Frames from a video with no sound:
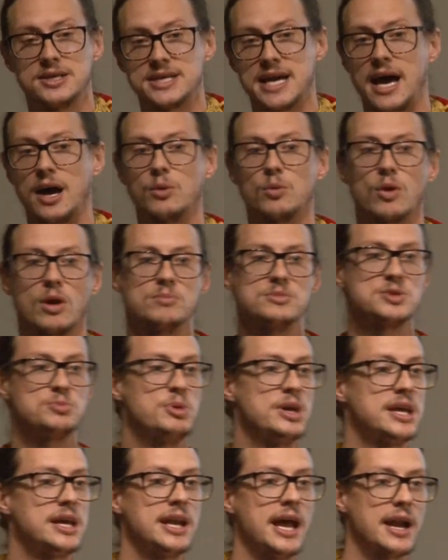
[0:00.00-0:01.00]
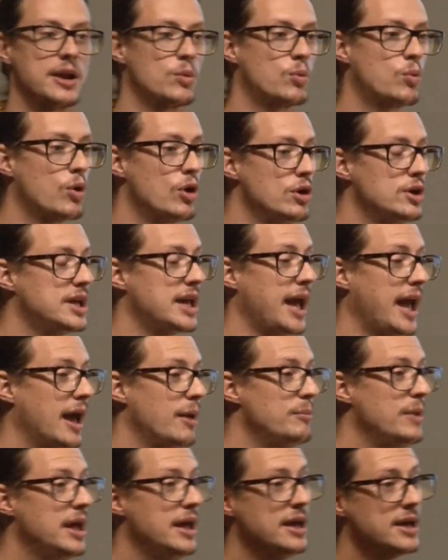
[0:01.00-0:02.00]
in a town where I'm speaking at a
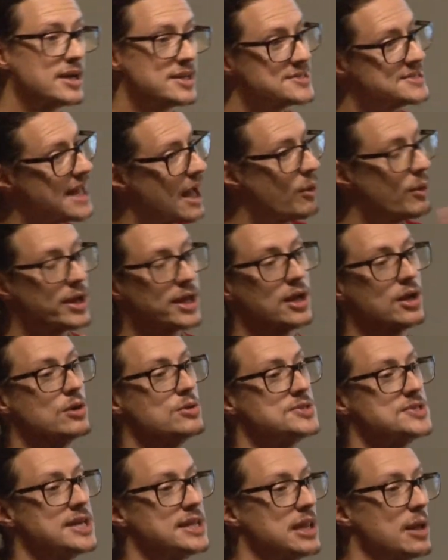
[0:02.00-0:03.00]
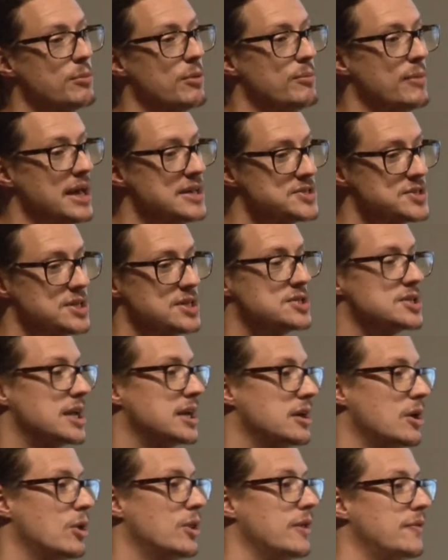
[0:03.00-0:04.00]
WordCamp? Because now I could go send them a message
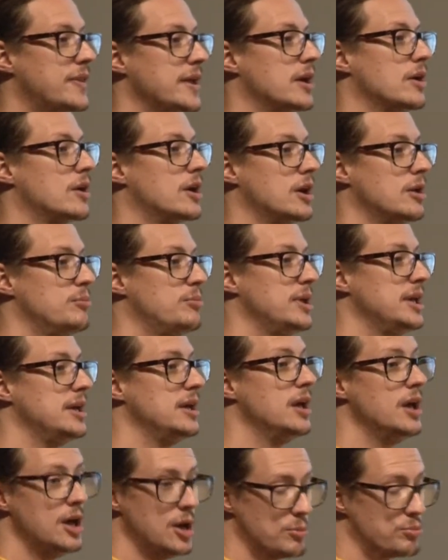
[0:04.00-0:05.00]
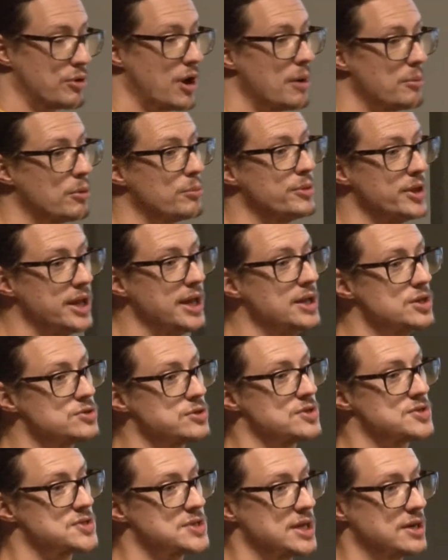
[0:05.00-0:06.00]
and know that they're going to be probably
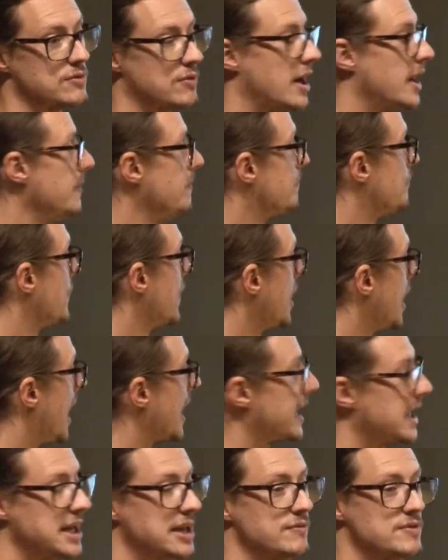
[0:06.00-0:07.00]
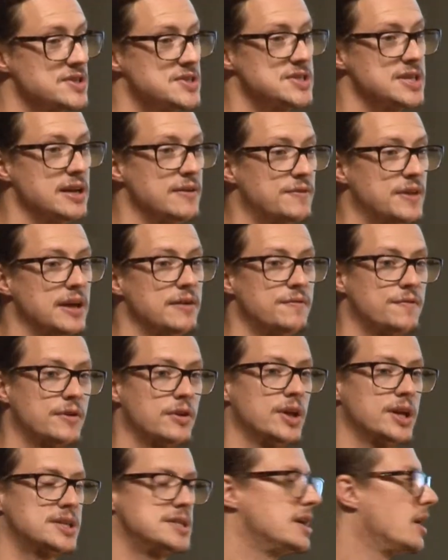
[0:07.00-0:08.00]
interested, right? I could even see if
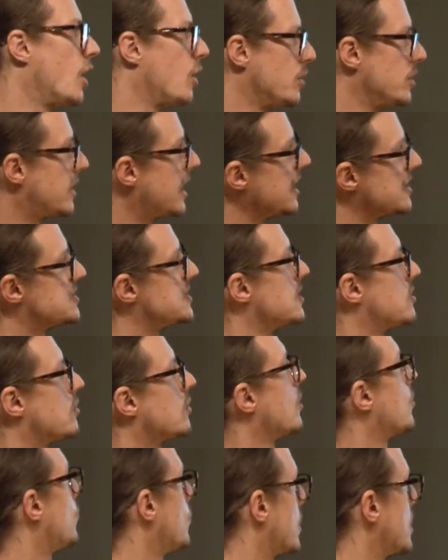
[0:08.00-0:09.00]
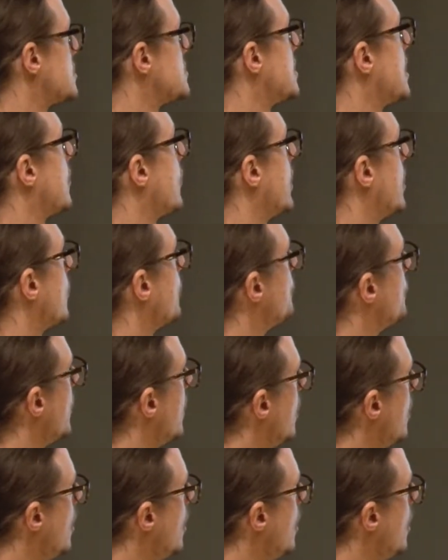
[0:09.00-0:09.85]
they've clicked it. Oh, you can't see through it. We'll get to that later.